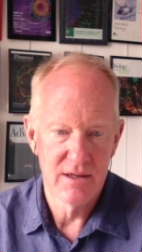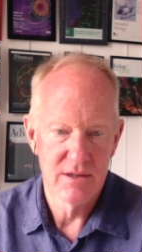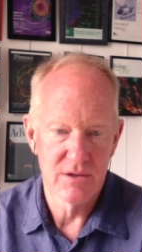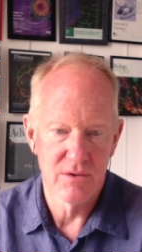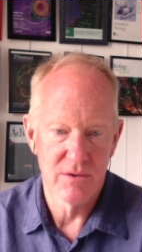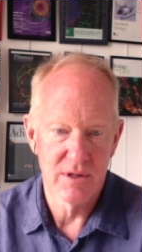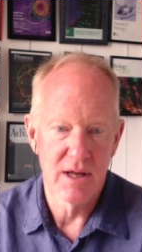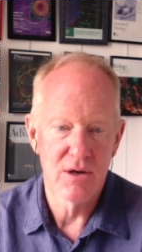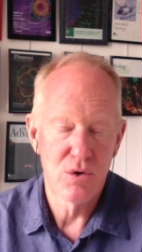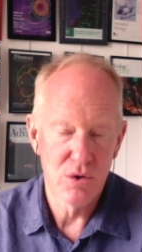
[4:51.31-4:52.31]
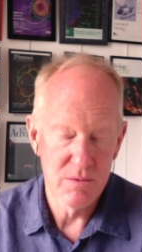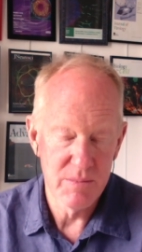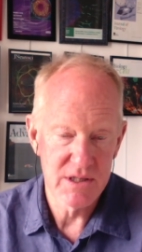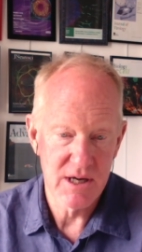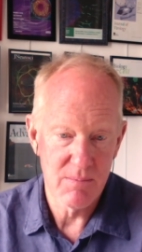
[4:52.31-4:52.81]
So they could
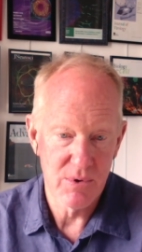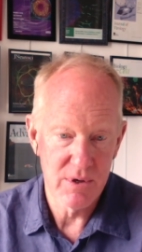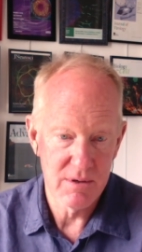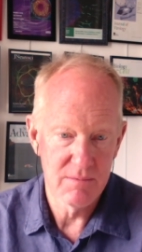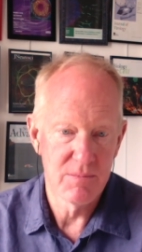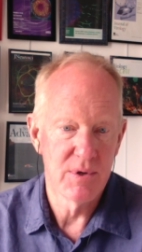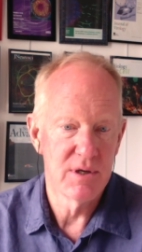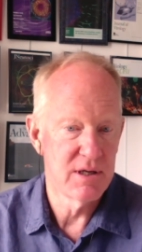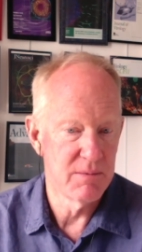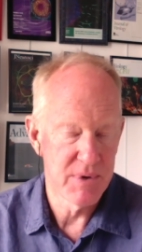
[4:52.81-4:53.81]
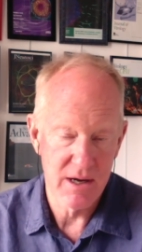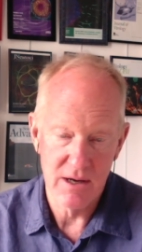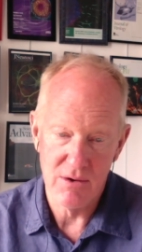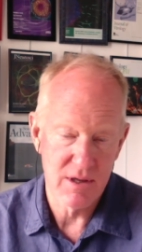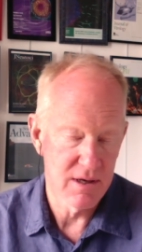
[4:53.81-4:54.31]
be separate, but
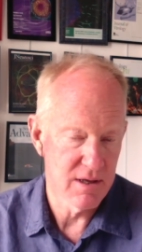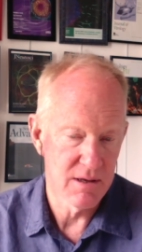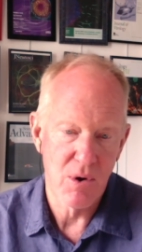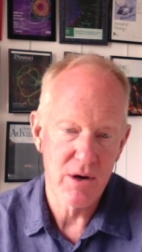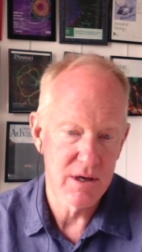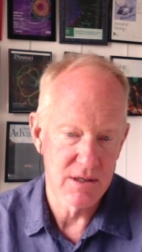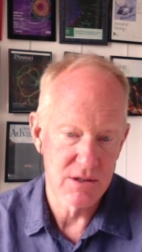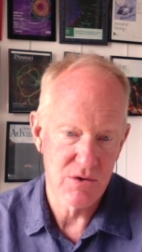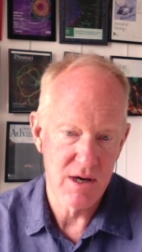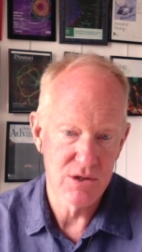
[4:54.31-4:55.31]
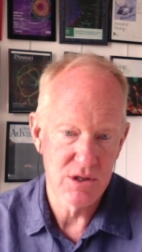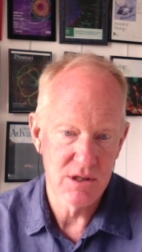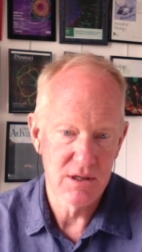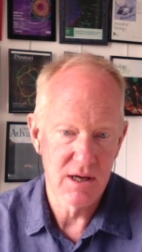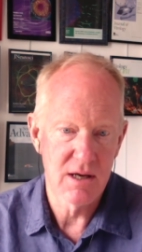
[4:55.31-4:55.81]
depending on the, the marketing
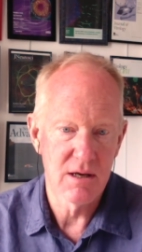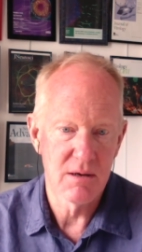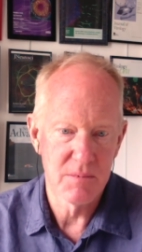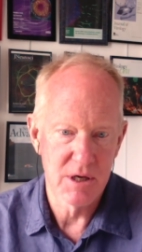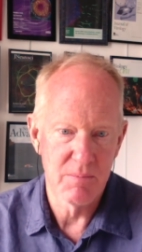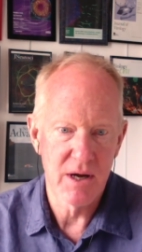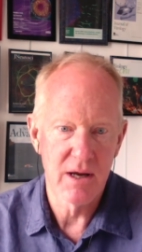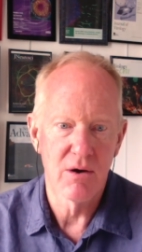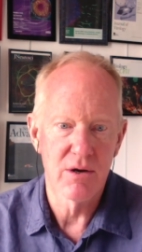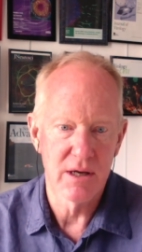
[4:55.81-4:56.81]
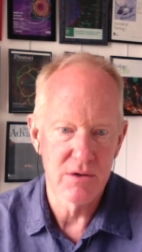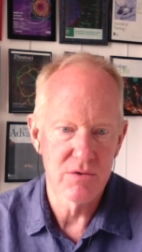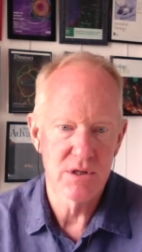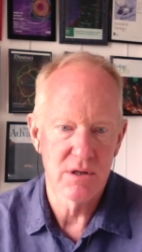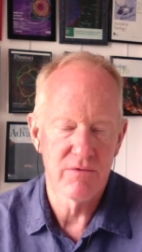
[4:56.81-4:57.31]
strategy and the, depending on the
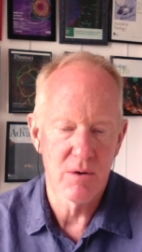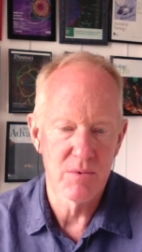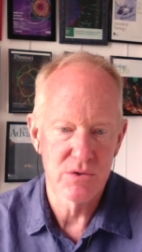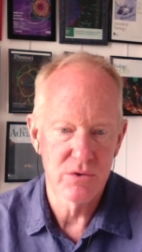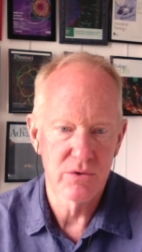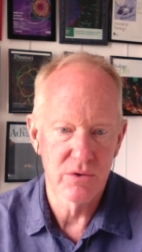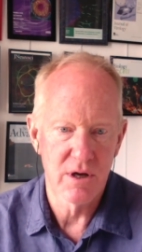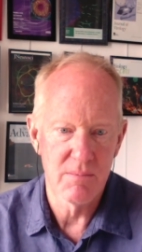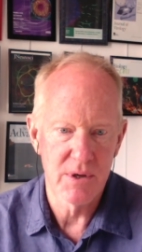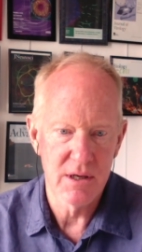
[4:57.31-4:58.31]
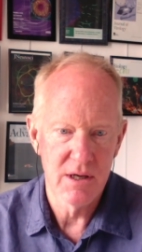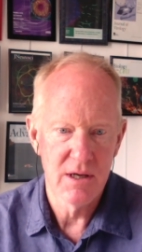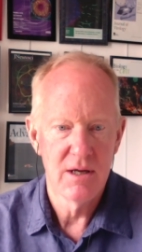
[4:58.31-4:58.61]
interest in the pharmaceutical company,